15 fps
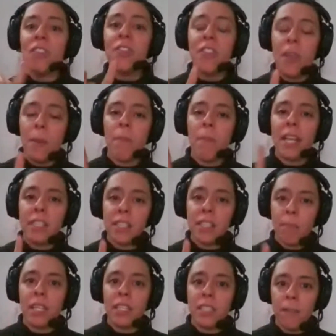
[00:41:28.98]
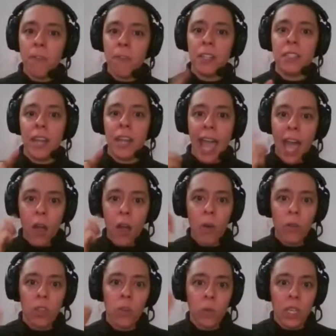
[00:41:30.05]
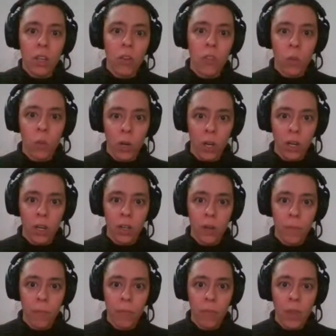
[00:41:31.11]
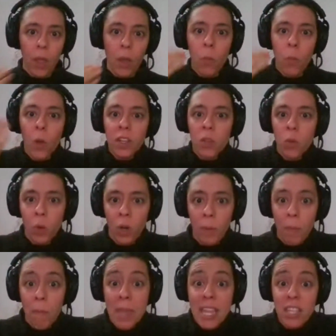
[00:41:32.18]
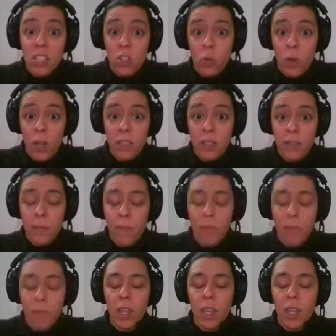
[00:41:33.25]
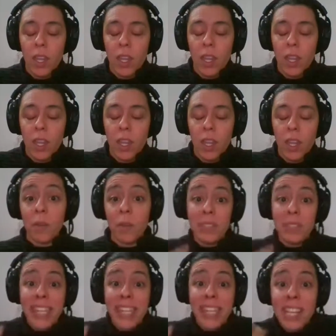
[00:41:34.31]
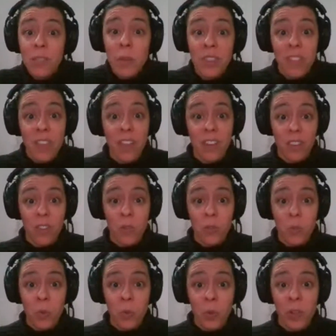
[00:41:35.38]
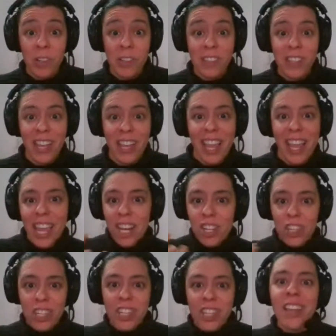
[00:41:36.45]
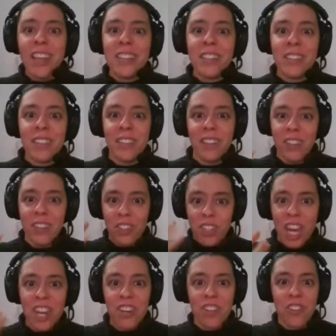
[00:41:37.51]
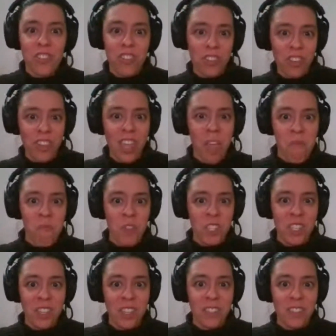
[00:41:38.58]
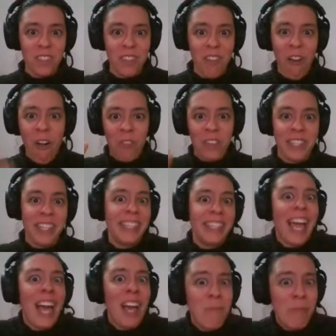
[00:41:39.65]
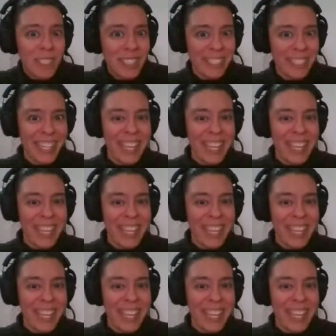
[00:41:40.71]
it makes a big difference in how you hear the word and what the word means to us. So music plays with those rules. It does change the emphasis on the syllable.